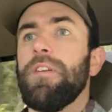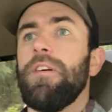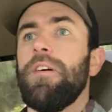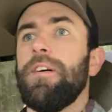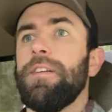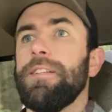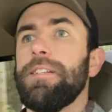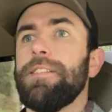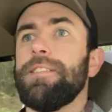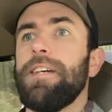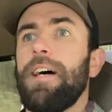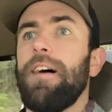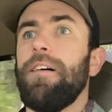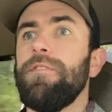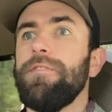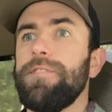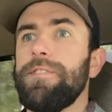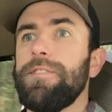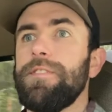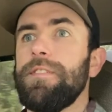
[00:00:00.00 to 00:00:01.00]
on this
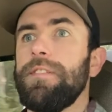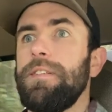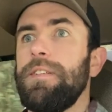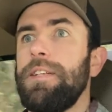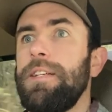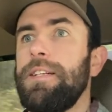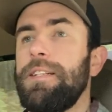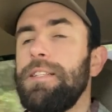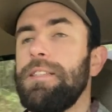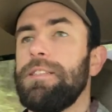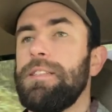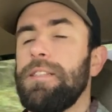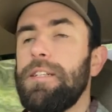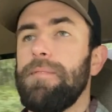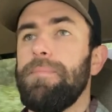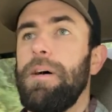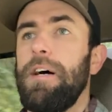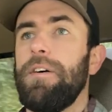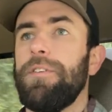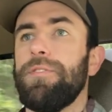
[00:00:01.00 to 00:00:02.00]
house. And it
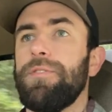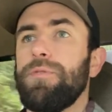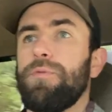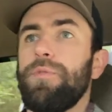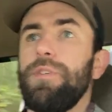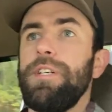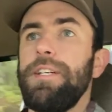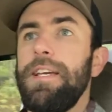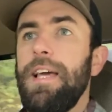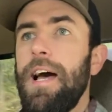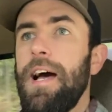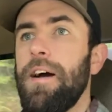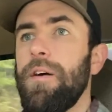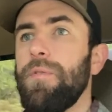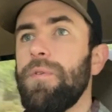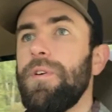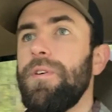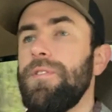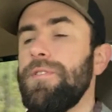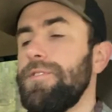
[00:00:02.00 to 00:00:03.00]
took about three
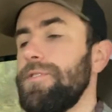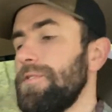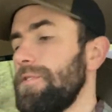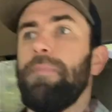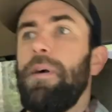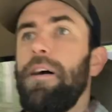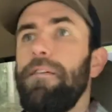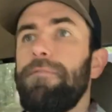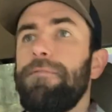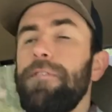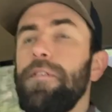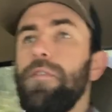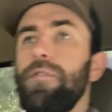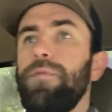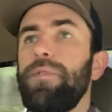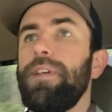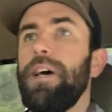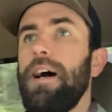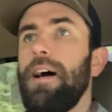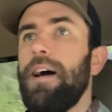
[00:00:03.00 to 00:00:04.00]
hours. My
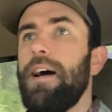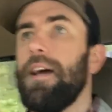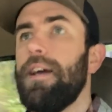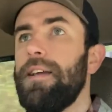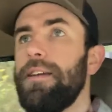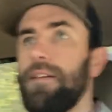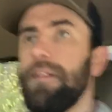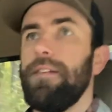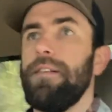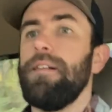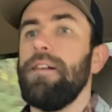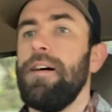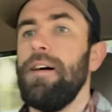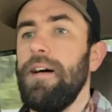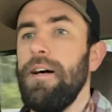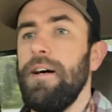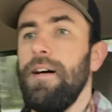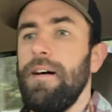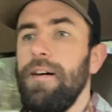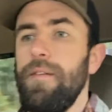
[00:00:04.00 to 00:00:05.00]
phone died
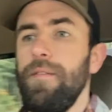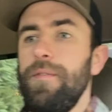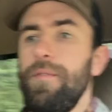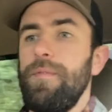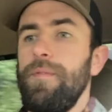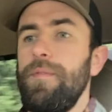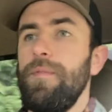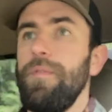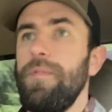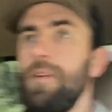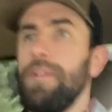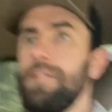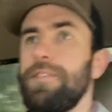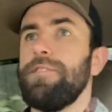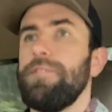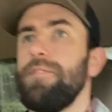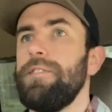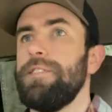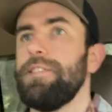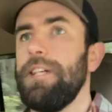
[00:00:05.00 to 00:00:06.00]
uh, as
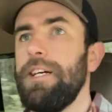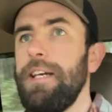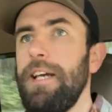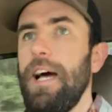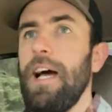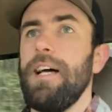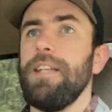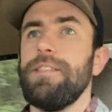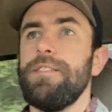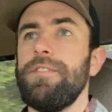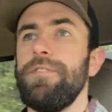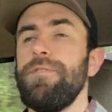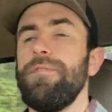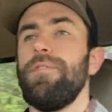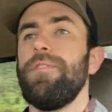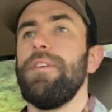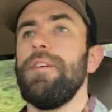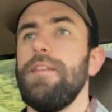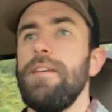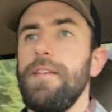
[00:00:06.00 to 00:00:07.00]
soon as I got to
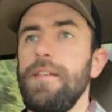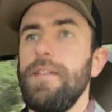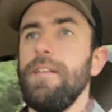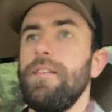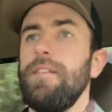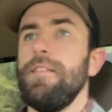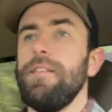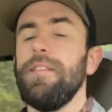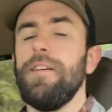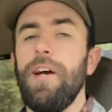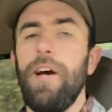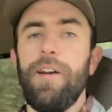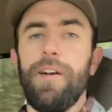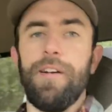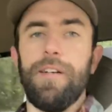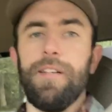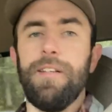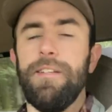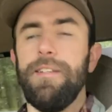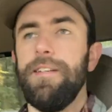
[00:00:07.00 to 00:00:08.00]
the
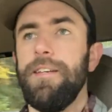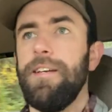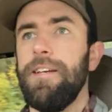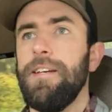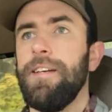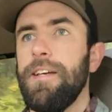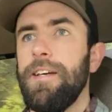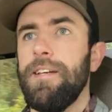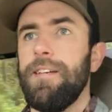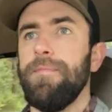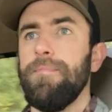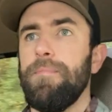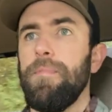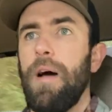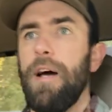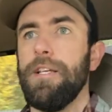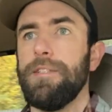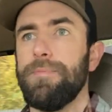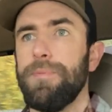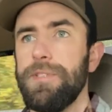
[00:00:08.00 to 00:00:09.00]
gutter cleaning and
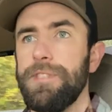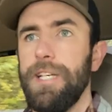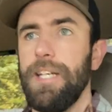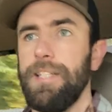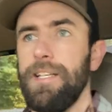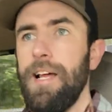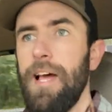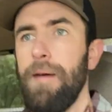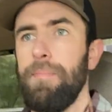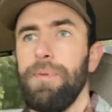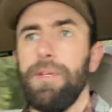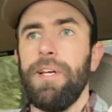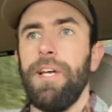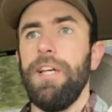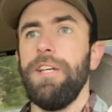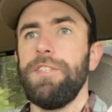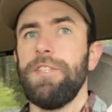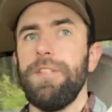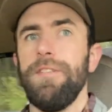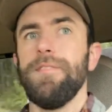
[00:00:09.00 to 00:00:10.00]
moss protectant
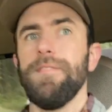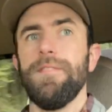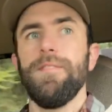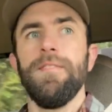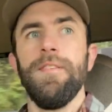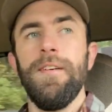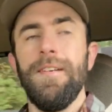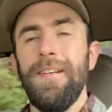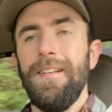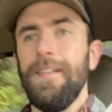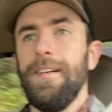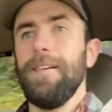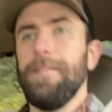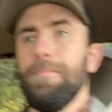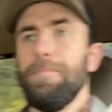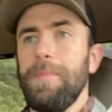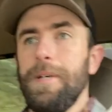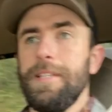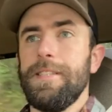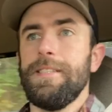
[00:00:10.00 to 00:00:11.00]
application.
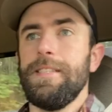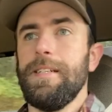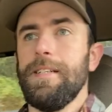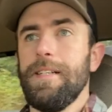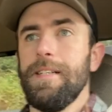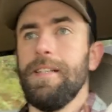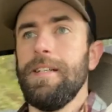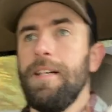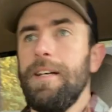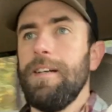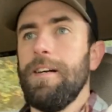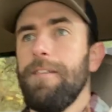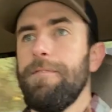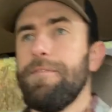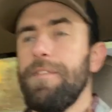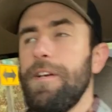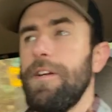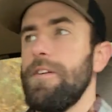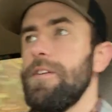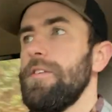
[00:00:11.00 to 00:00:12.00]
But uh, I
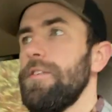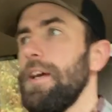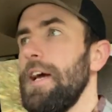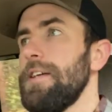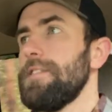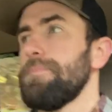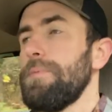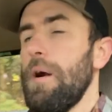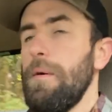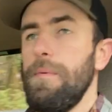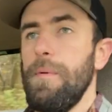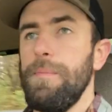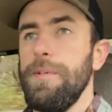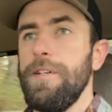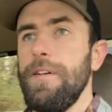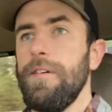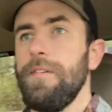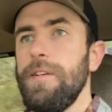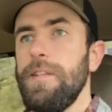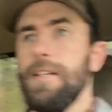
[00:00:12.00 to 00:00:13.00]
figured you guys
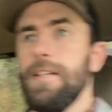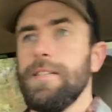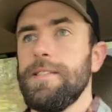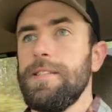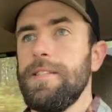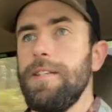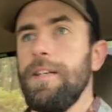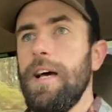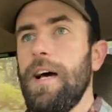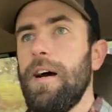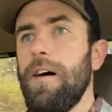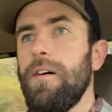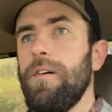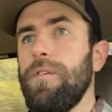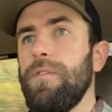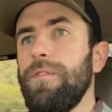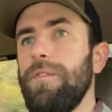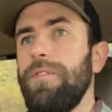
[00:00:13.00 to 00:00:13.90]
probably don't need to see how